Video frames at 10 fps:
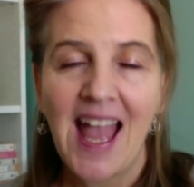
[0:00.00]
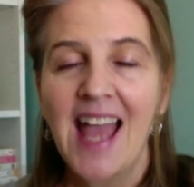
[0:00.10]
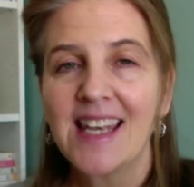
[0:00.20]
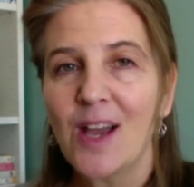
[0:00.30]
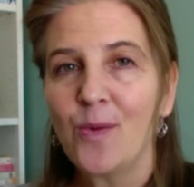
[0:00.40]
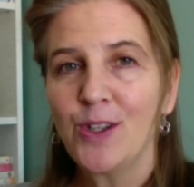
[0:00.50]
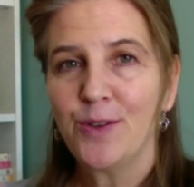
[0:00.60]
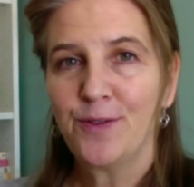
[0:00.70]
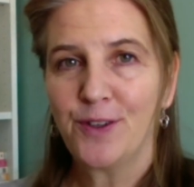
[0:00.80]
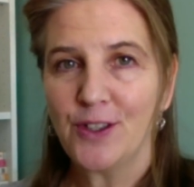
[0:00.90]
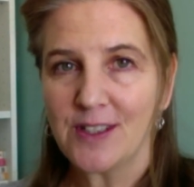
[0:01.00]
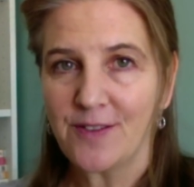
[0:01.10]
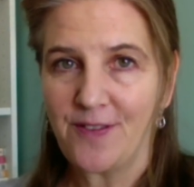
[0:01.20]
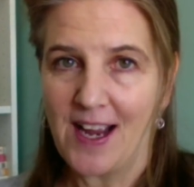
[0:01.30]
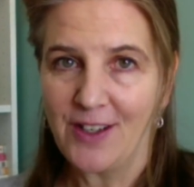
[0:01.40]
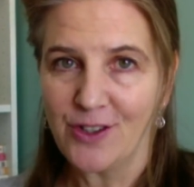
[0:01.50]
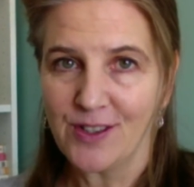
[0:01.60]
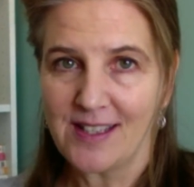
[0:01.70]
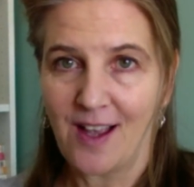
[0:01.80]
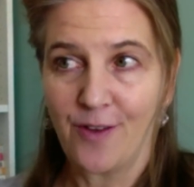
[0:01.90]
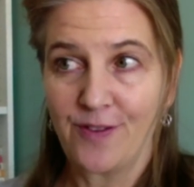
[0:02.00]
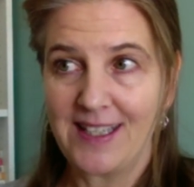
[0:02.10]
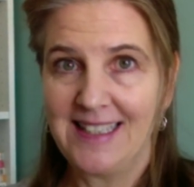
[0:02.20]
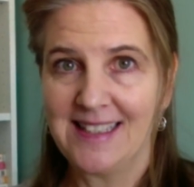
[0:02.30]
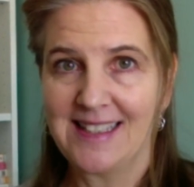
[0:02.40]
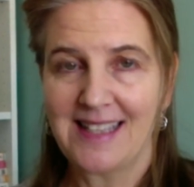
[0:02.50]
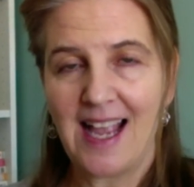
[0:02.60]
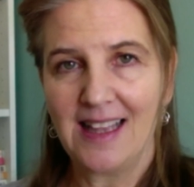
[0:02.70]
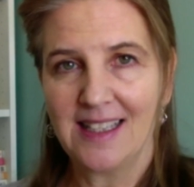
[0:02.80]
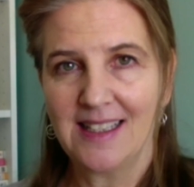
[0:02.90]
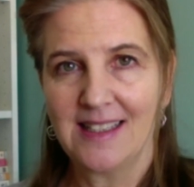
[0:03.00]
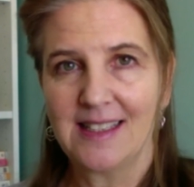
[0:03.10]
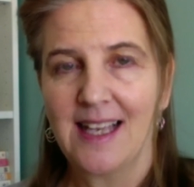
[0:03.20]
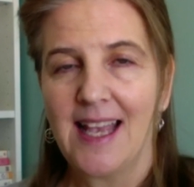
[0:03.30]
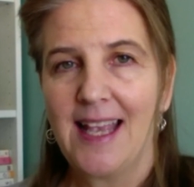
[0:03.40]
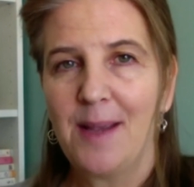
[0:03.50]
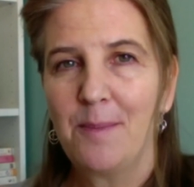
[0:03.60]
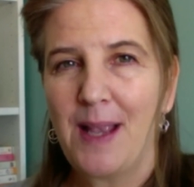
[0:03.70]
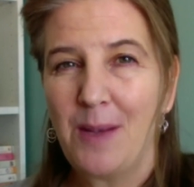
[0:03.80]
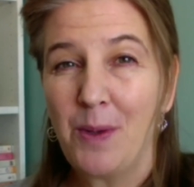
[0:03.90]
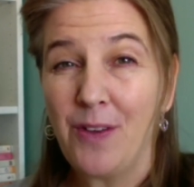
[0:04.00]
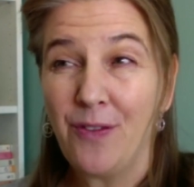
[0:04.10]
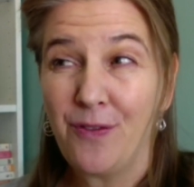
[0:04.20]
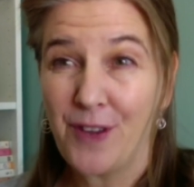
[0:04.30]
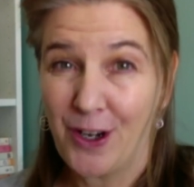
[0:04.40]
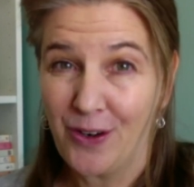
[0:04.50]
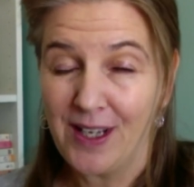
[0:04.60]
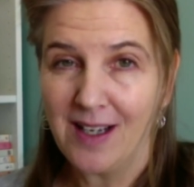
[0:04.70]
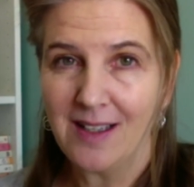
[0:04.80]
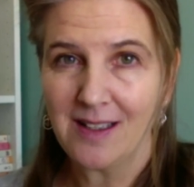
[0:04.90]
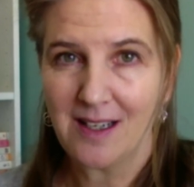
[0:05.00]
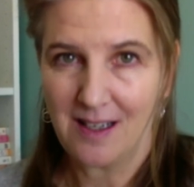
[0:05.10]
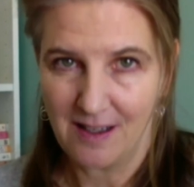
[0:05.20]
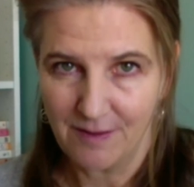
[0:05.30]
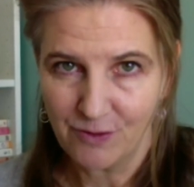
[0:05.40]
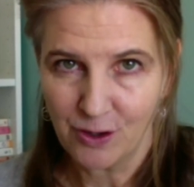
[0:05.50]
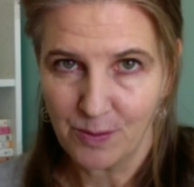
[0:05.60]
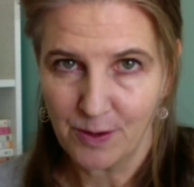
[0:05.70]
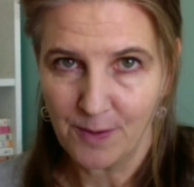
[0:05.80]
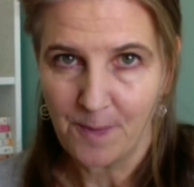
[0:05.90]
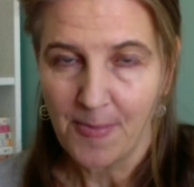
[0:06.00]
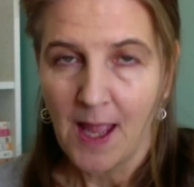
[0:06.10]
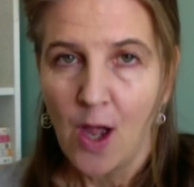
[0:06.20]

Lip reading: Now, when you first find yourself in silence, it may be very uncomfortable.